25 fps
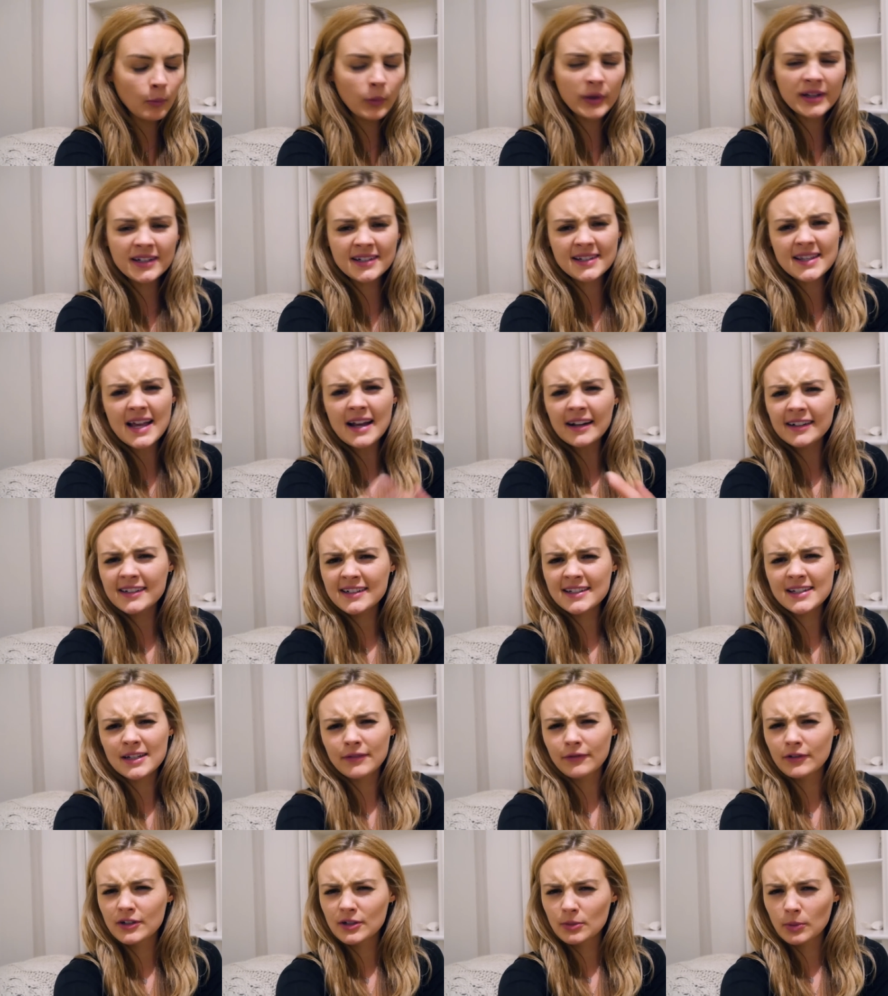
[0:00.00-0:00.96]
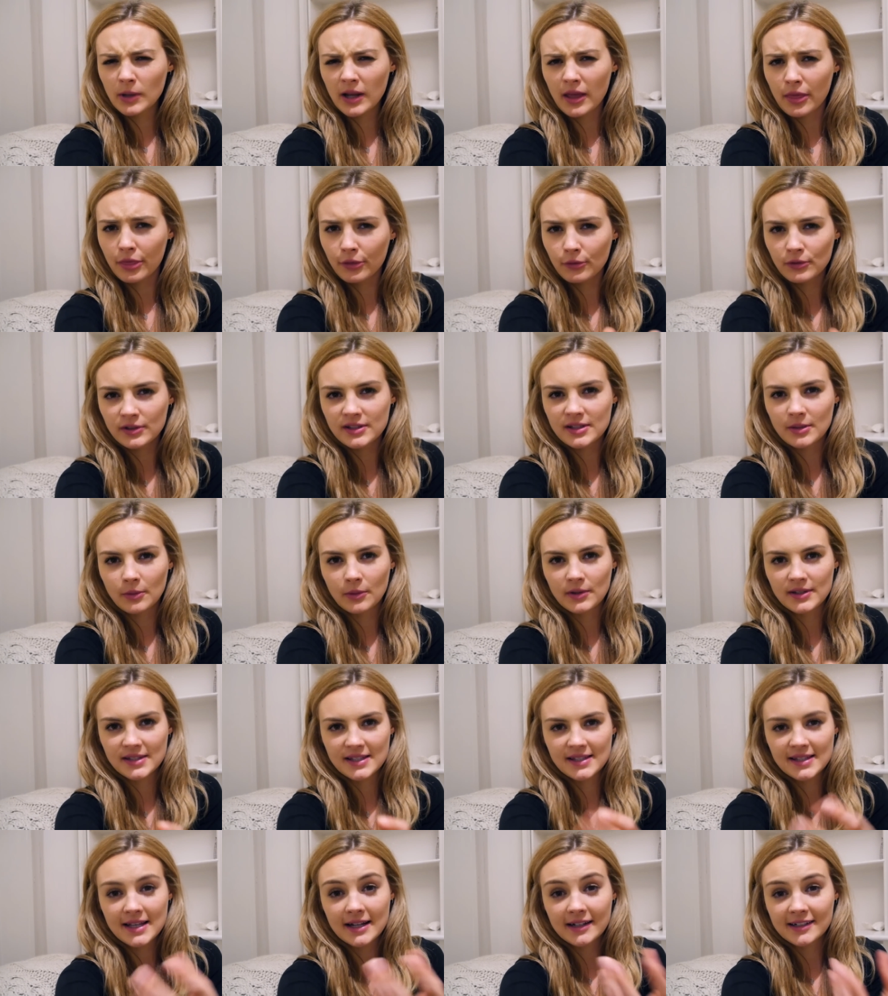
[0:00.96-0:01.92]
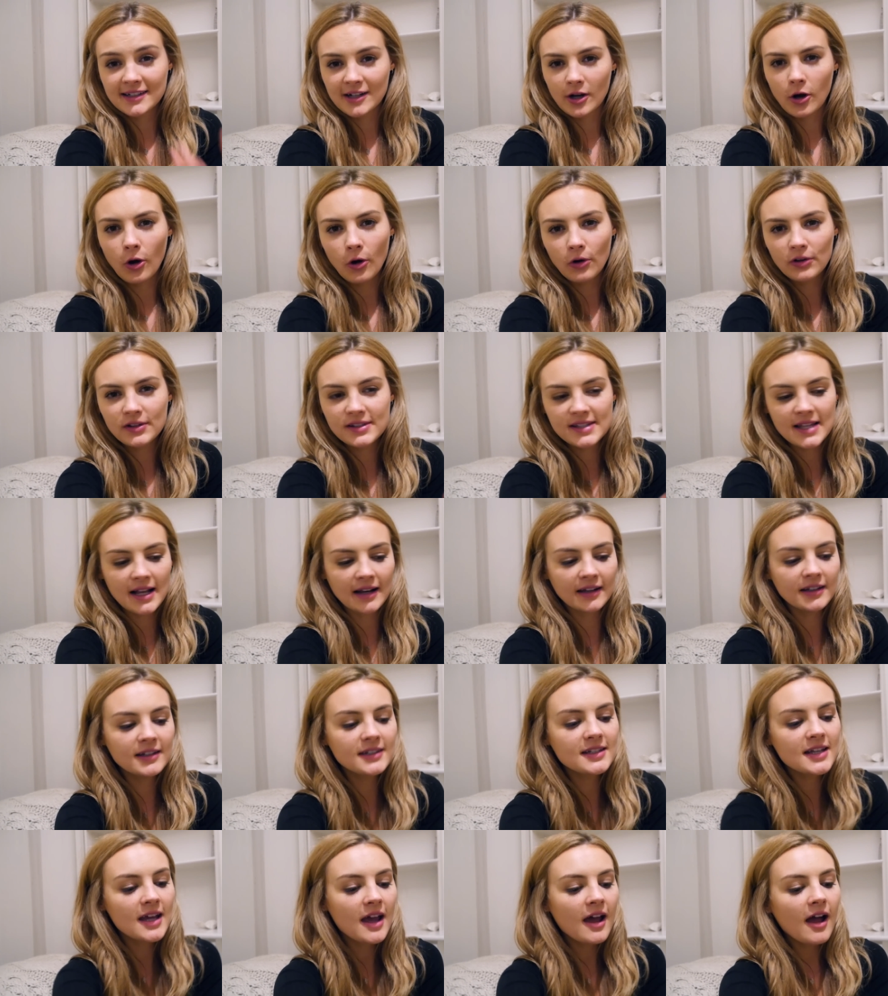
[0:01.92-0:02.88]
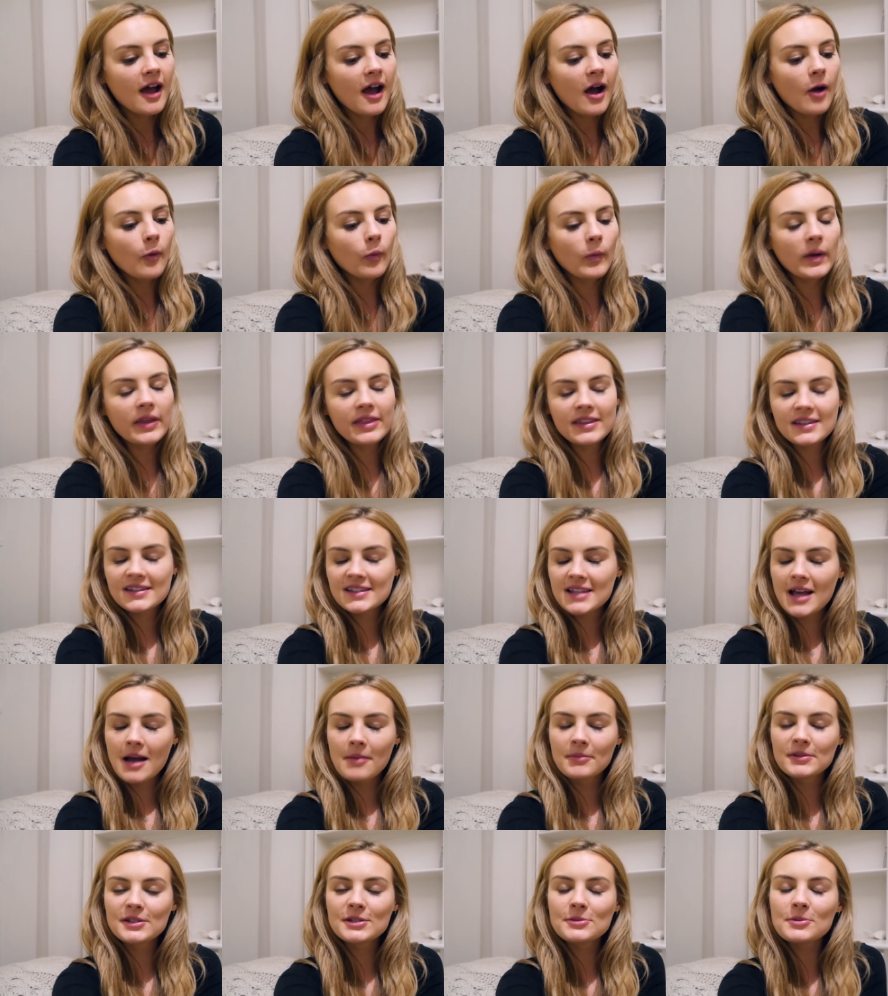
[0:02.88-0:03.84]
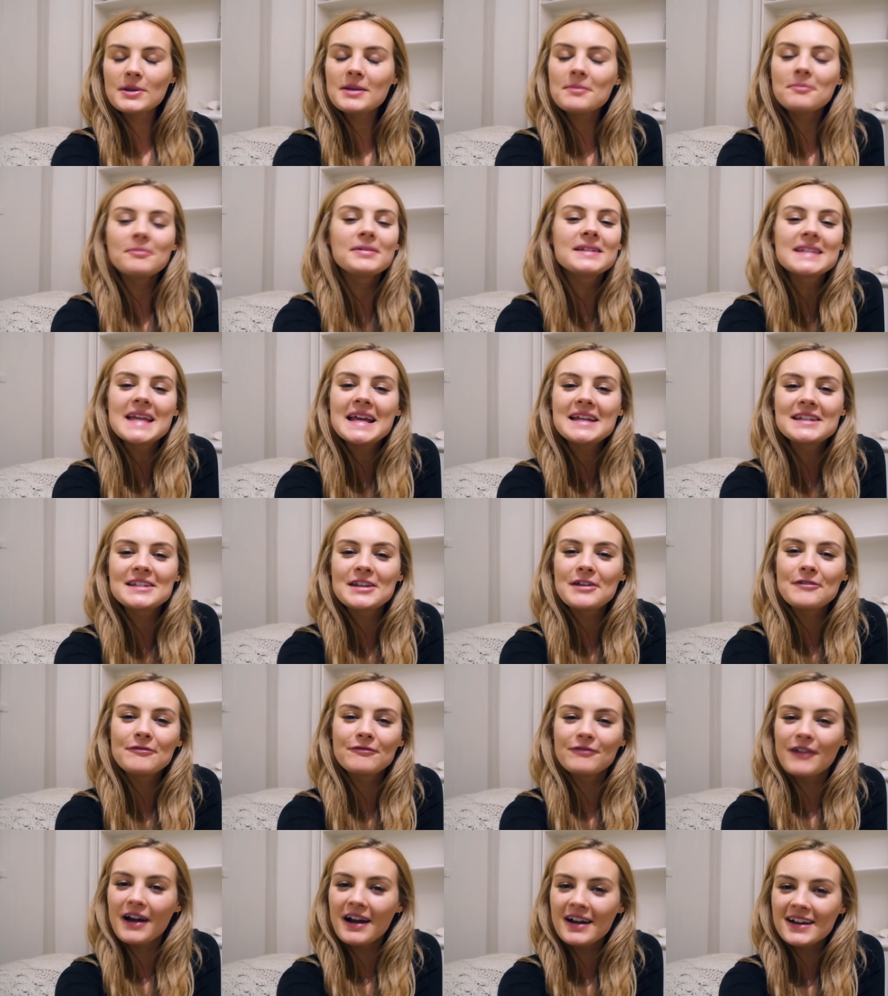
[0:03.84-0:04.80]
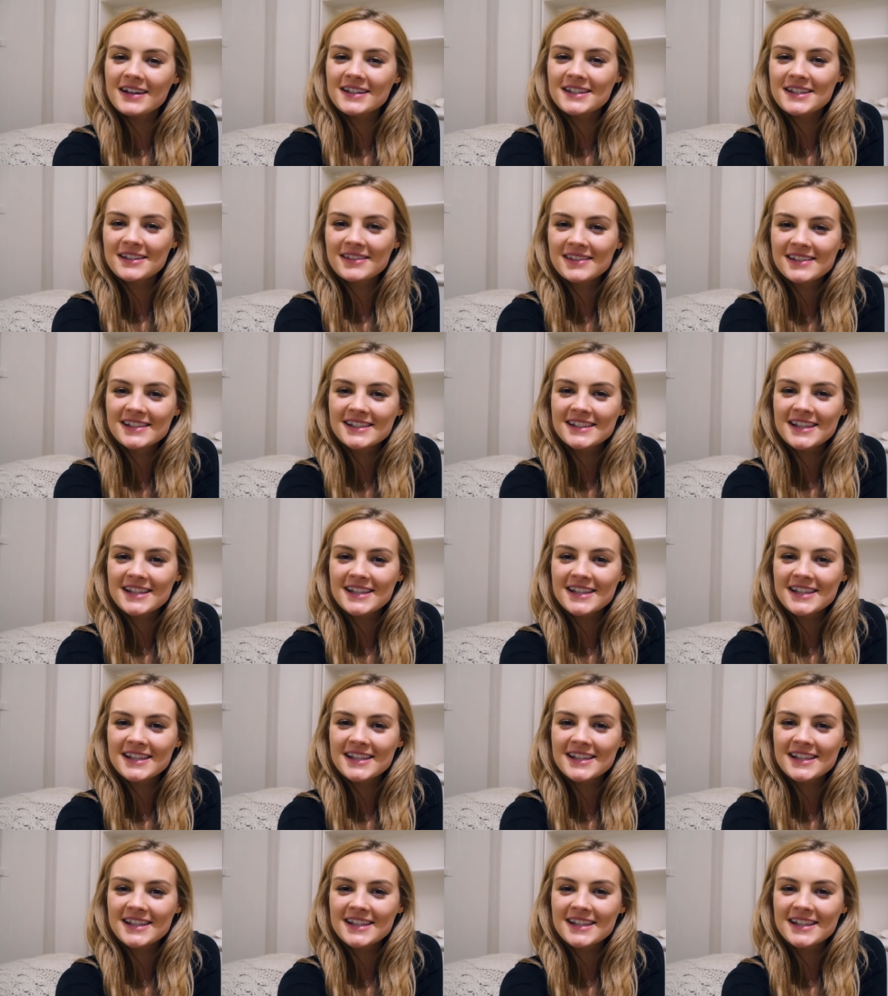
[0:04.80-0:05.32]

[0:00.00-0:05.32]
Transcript: Which is actually different to what I thought it was. It's actually a hot salad with some sweet potato fries on